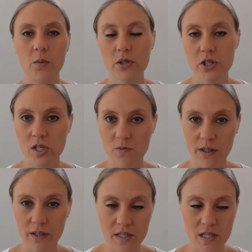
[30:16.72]
which is
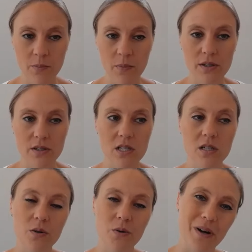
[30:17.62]
very similar
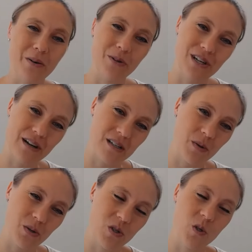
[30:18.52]
to when we talked
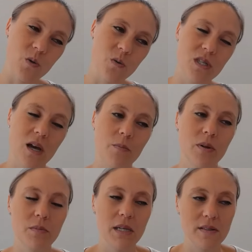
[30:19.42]
about two
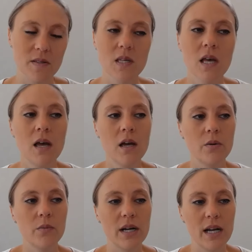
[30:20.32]
sample means,
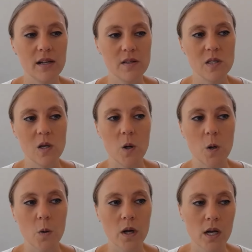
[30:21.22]
right? And
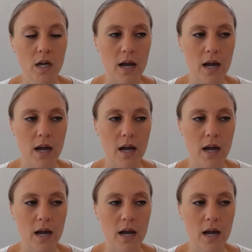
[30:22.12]
so